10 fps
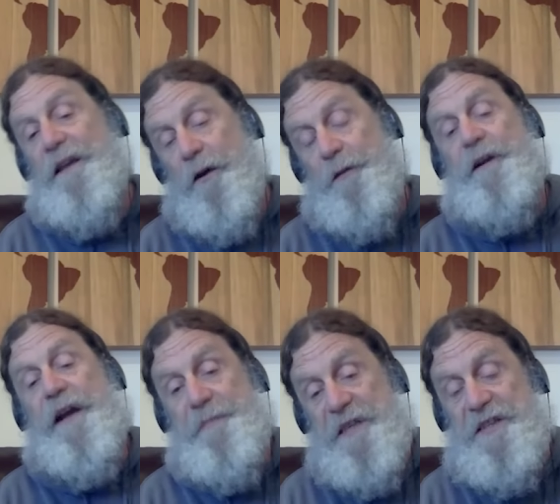other
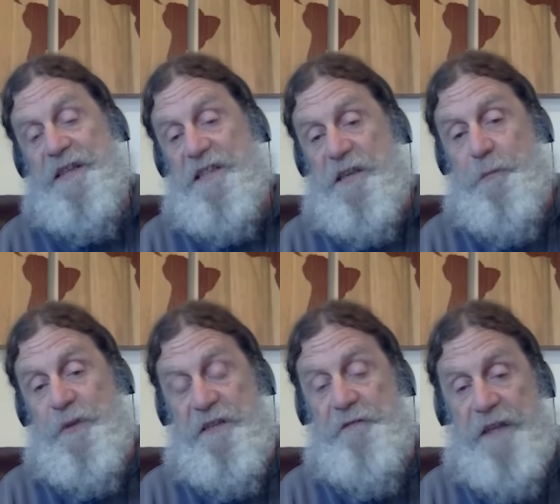cap that says it
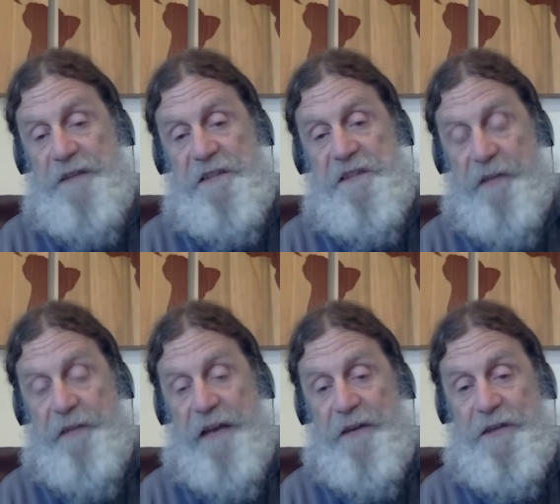was invented
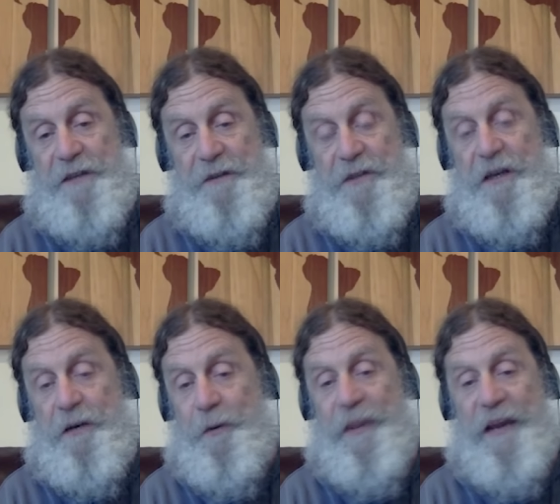10,000 years ago
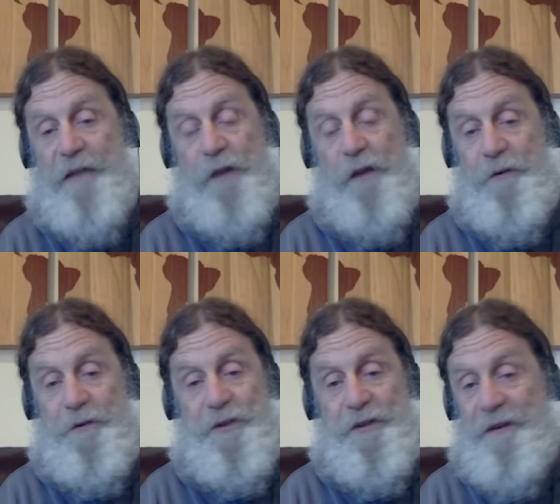with
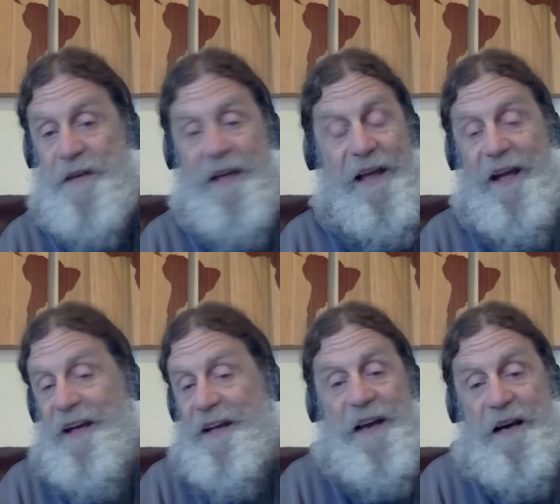agriculture.
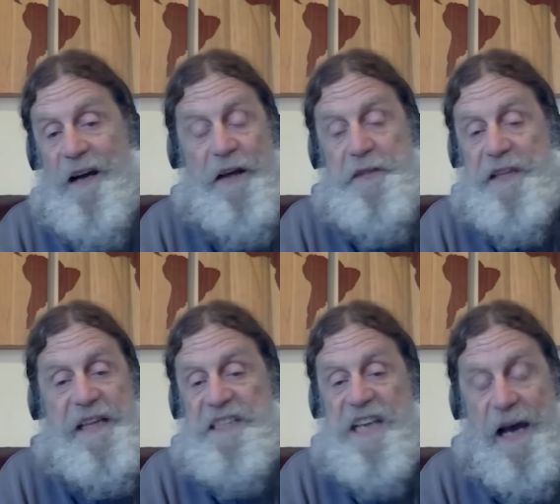And I think
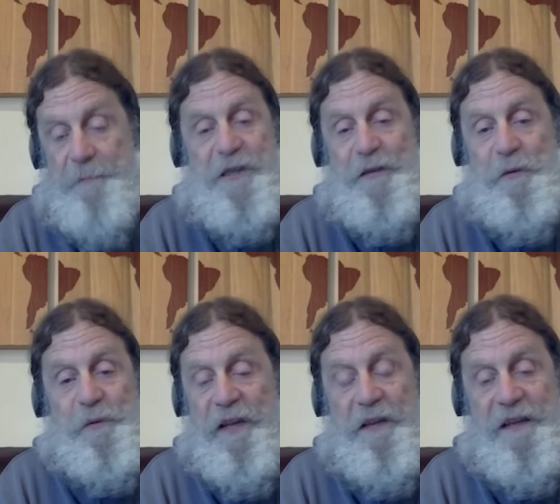that's
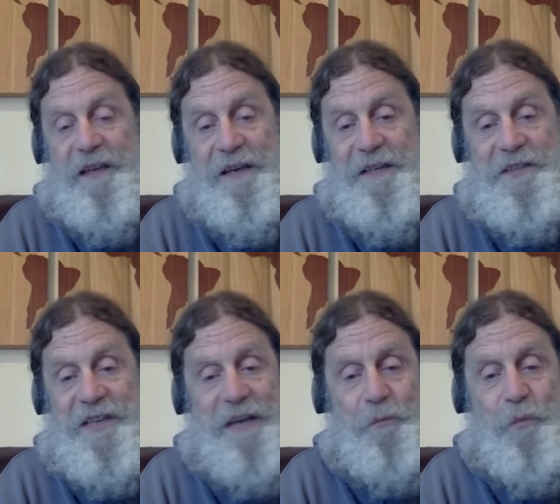absolutely the case.
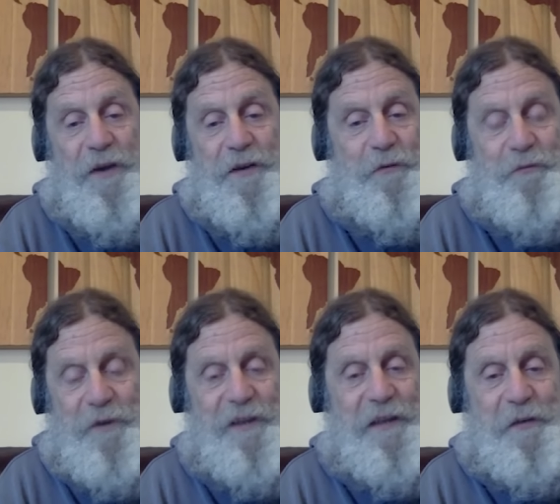And when you
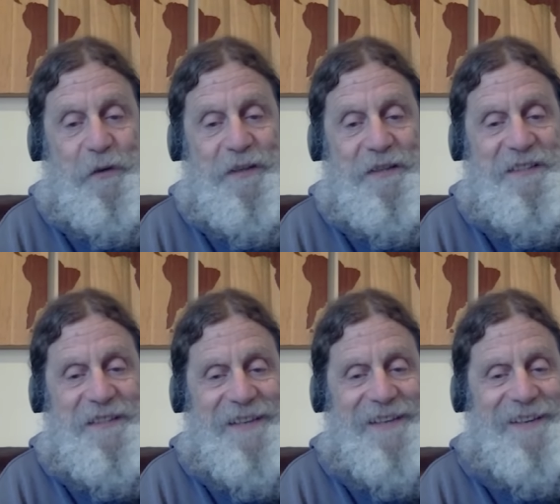really look at the
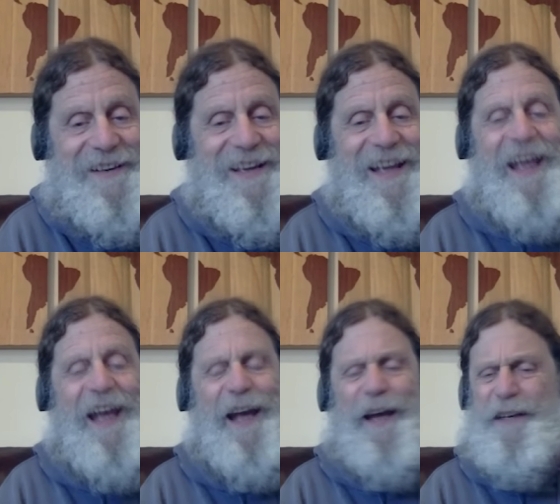data,
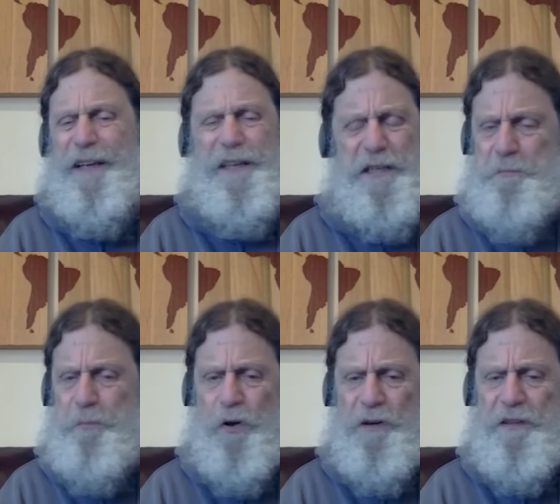and in his
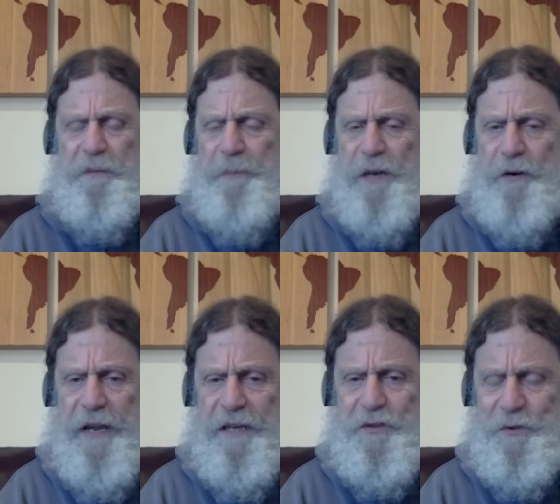book, The Better
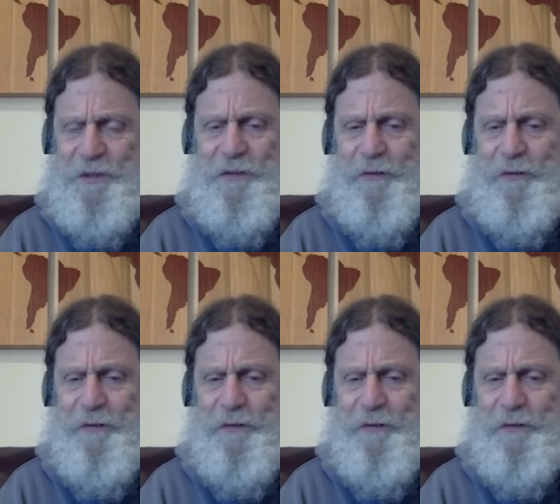Angels of